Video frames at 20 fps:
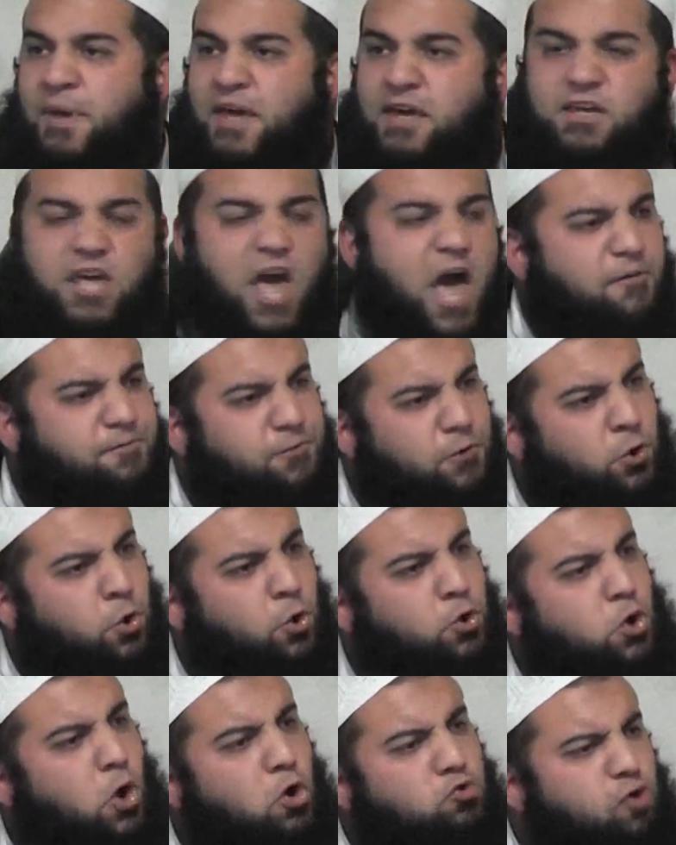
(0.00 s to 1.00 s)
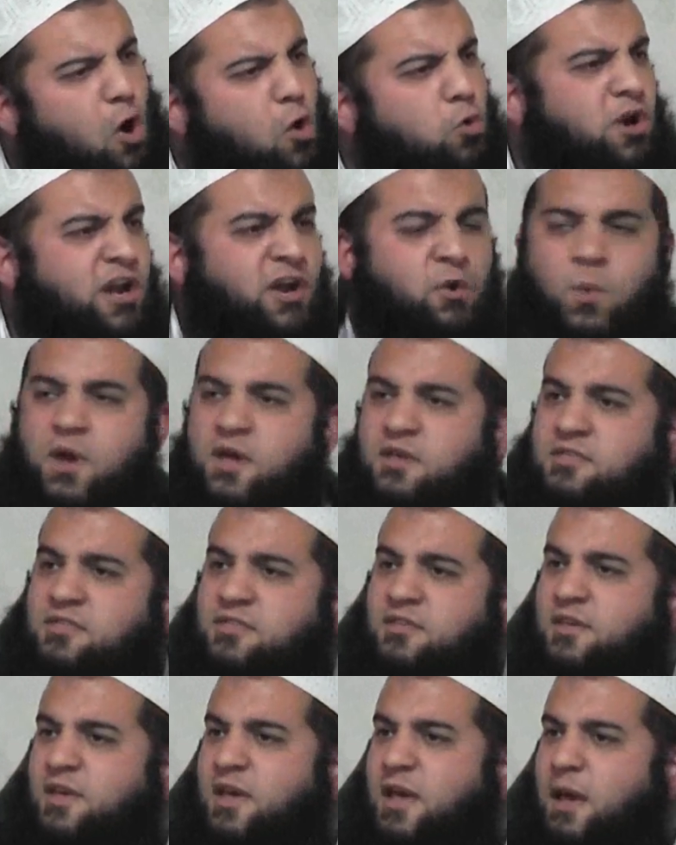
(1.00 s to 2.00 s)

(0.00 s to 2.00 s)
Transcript: Be careful who you're rolling with.